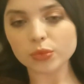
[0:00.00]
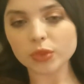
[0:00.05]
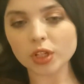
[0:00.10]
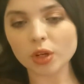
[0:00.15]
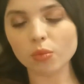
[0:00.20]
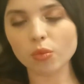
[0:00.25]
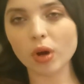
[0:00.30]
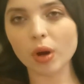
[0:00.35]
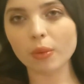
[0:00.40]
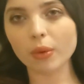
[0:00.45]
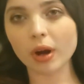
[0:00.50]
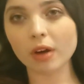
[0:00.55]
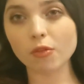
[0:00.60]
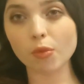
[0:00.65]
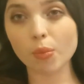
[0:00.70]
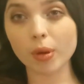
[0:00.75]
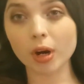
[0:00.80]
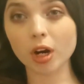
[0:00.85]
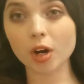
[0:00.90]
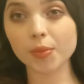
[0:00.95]
where we'll have a
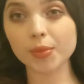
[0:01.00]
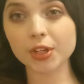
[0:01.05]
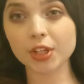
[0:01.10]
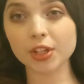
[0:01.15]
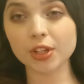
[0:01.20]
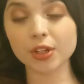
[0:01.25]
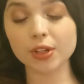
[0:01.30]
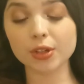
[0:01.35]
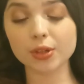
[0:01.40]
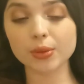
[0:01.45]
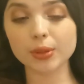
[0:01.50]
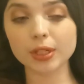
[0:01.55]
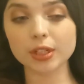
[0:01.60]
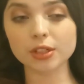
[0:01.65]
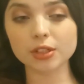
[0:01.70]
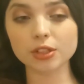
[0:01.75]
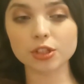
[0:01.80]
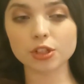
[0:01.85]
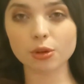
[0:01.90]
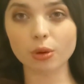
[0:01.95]
barbecue
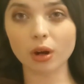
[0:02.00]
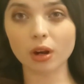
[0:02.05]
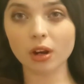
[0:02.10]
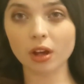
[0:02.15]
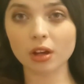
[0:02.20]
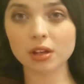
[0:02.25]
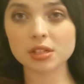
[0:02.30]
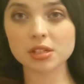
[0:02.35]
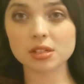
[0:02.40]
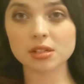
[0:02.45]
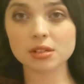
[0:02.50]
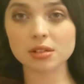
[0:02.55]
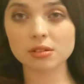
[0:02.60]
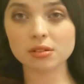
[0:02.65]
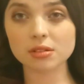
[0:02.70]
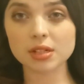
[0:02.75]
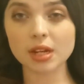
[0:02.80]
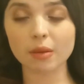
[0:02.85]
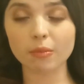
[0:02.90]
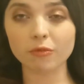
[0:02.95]
and do our last
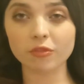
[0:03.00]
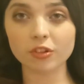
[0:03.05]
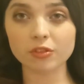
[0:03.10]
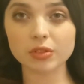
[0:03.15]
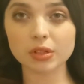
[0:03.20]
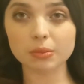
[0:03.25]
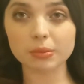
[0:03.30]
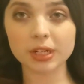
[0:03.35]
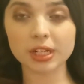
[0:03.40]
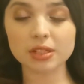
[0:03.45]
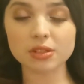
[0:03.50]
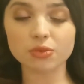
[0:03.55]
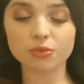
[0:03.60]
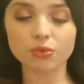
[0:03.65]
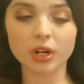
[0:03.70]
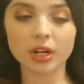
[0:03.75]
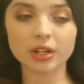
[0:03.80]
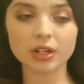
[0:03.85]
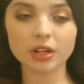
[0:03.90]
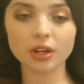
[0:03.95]
10-15 minutes of
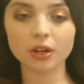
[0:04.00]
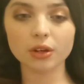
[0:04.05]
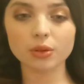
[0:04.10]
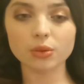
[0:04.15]
radio.